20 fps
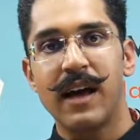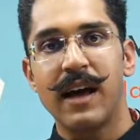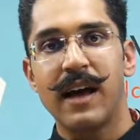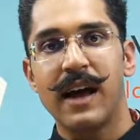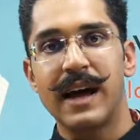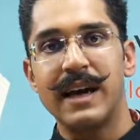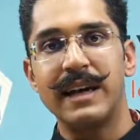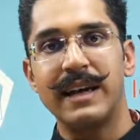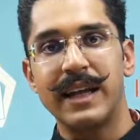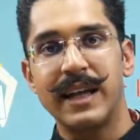
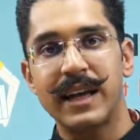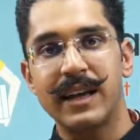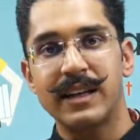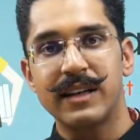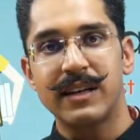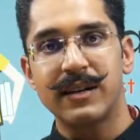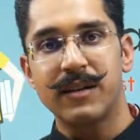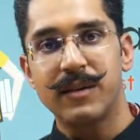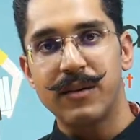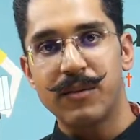and take
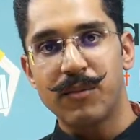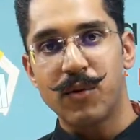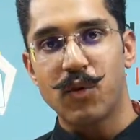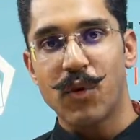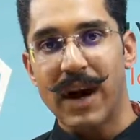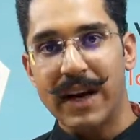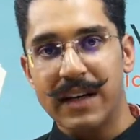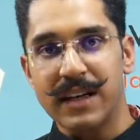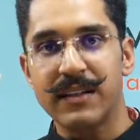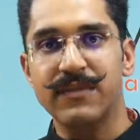
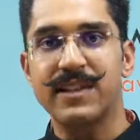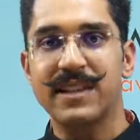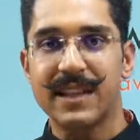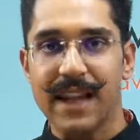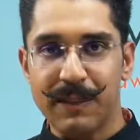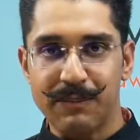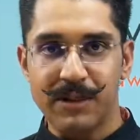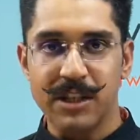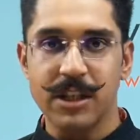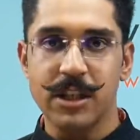proactive
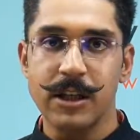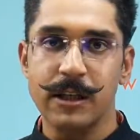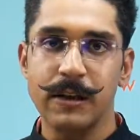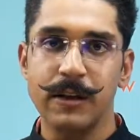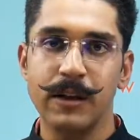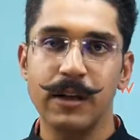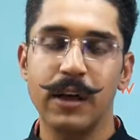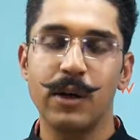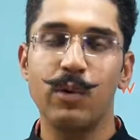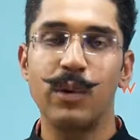steps
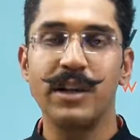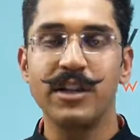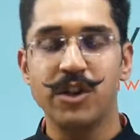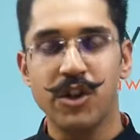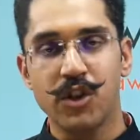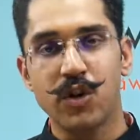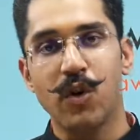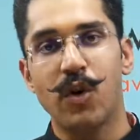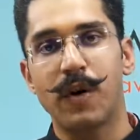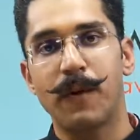to
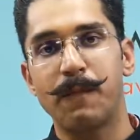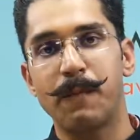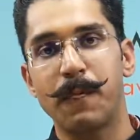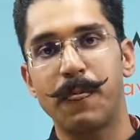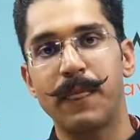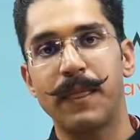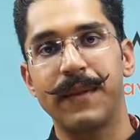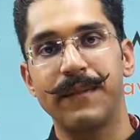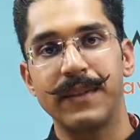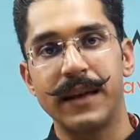ensure
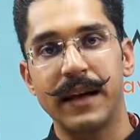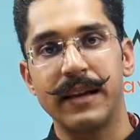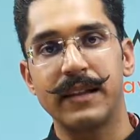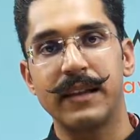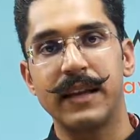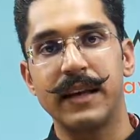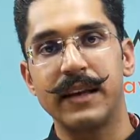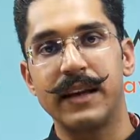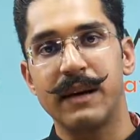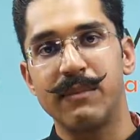that
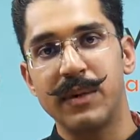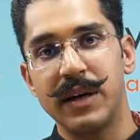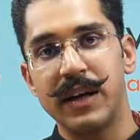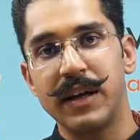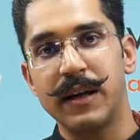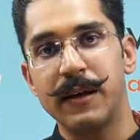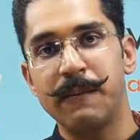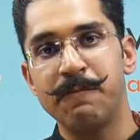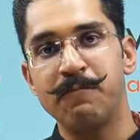the remedy